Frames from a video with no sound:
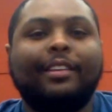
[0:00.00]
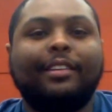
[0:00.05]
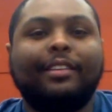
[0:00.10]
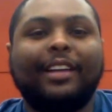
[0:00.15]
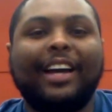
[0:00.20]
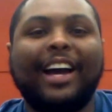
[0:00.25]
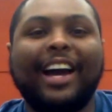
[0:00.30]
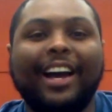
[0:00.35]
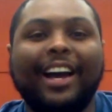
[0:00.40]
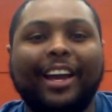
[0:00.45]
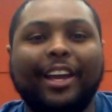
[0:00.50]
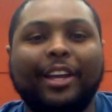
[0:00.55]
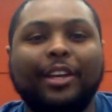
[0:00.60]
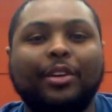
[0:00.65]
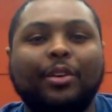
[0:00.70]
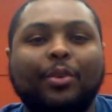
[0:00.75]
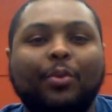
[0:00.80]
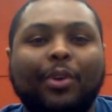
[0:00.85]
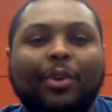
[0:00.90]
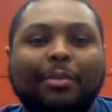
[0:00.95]
Hi,
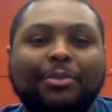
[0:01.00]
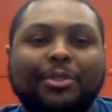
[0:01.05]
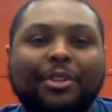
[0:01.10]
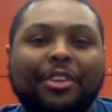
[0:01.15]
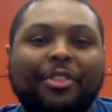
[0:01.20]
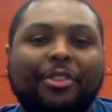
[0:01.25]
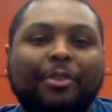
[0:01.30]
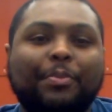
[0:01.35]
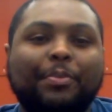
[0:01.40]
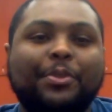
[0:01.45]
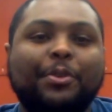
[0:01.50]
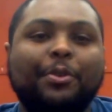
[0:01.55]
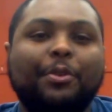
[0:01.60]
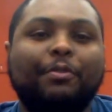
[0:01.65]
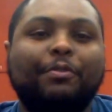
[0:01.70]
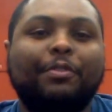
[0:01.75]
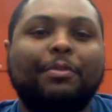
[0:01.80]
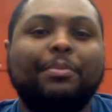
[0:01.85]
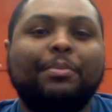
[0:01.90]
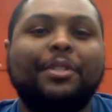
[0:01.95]
welcome to another episode of
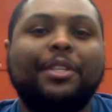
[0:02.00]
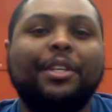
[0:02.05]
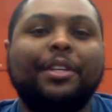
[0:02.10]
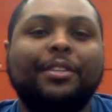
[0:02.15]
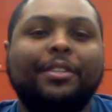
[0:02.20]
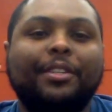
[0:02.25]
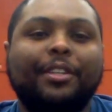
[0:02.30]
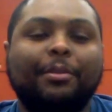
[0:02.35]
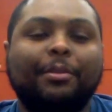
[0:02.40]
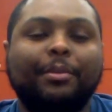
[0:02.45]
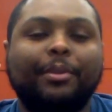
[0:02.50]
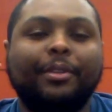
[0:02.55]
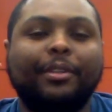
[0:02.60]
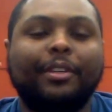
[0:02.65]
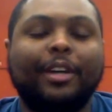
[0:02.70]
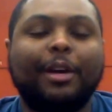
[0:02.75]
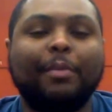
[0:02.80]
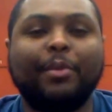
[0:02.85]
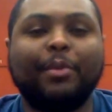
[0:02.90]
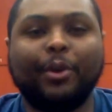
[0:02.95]
From Scene to Cinema.
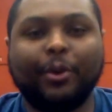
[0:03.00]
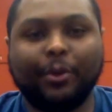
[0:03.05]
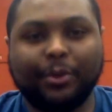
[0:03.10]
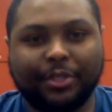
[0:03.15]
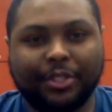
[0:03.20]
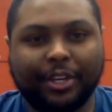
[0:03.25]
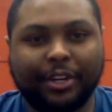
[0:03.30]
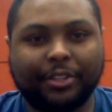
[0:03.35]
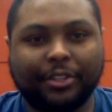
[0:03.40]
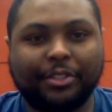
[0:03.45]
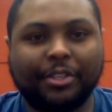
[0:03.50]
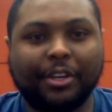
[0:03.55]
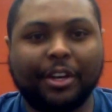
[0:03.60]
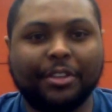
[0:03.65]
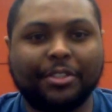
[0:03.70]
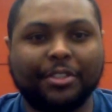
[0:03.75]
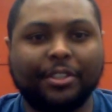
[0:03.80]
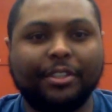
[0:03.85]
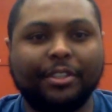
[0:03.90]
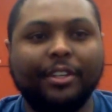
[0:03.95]
I'm your host, Darius
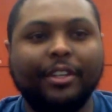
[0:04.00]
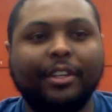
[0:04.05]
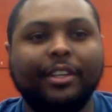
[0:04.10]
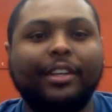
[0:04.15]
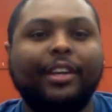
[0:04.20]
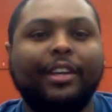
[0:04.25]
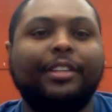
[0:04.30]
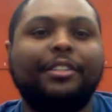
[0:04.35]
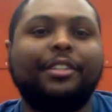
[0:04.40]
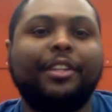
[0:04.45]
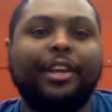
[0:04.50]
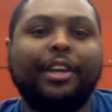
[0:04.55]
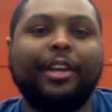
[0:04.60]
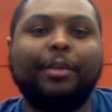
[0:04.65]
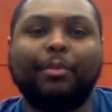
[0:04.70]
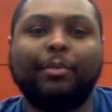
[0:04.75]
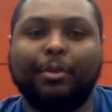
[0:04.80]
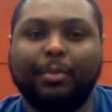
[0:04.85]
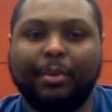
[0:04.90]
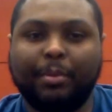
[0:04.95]
Dawson, and today I'm
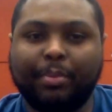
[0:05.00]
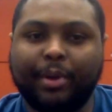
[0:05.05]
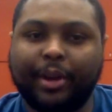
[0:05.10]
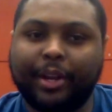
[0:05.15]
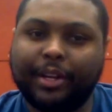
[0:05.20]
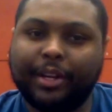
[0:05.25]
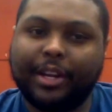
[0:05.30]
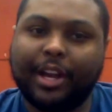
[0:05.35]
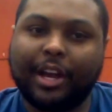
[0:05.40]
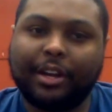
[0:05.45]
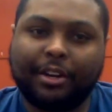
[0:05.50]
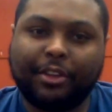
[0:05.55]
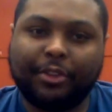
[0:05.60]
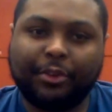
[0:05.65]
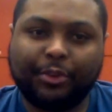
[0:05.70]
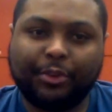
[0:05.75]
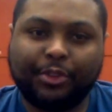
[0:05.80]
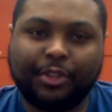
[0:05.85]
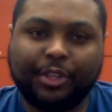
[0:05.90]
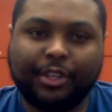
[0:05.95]
going to be breaking down another
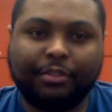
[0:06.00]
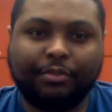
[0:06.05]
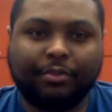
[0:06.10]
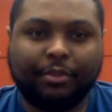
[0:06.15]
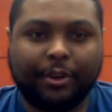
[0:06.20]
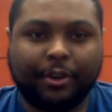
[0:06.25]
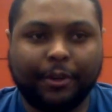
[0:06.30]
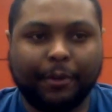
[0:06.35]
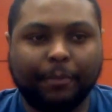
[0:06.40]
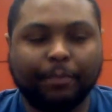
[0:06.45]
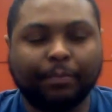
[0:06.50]
scene for you.